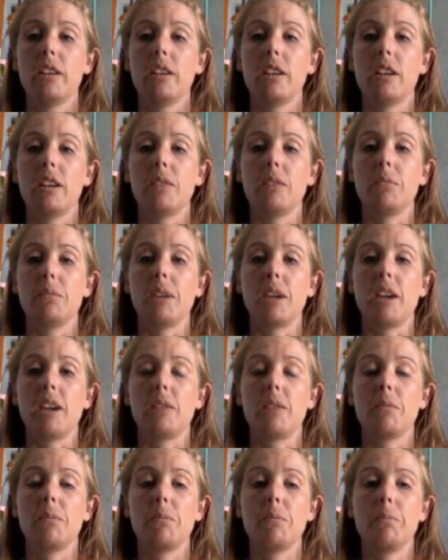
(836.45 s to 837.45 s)
Get my
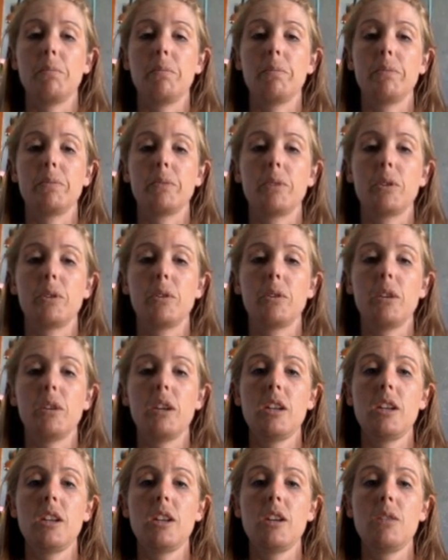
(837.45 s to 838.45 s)

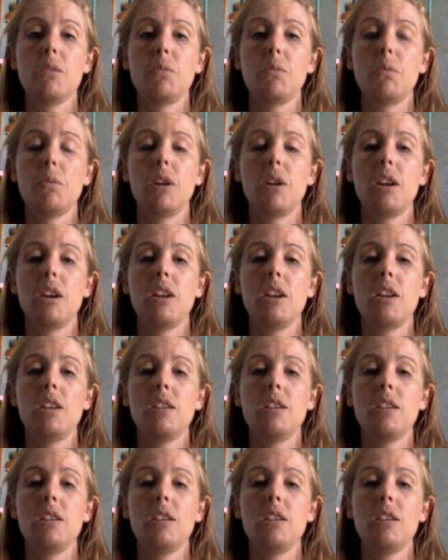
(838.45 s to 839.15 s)
crayon here. $1.